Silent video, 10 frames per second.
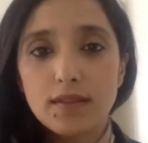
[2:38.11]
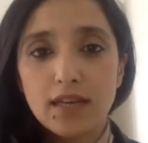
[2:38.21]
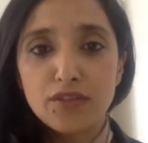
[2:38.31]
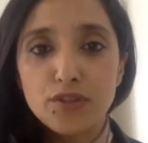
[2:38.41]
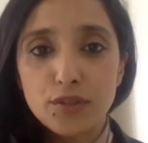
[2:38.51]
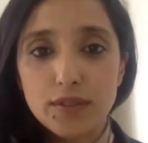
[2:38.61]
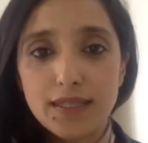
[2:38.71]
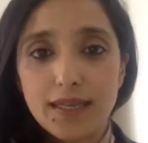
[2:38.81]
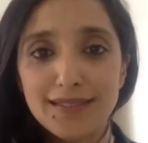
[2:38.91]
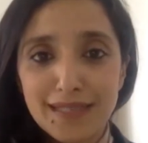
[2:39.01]
that ensures
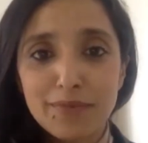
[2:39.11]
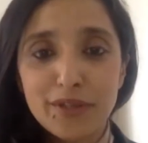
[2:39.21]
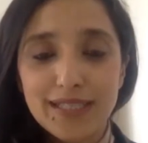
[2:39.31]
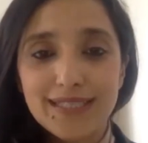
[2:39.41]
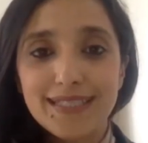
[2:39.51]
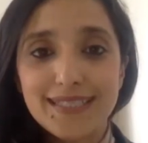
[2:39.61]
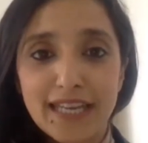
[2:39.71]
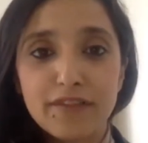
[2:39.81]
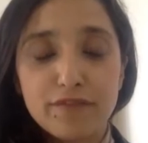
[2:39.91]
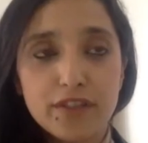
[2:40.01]
that a democratic
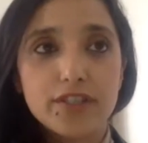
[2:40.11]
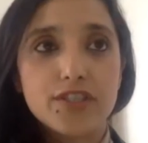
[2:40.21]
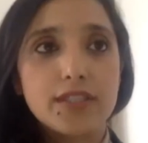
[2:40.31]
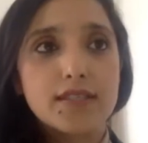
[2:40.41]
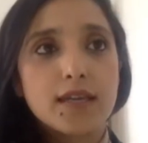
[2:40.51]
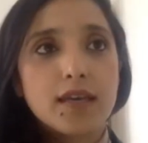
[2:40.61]
state functions.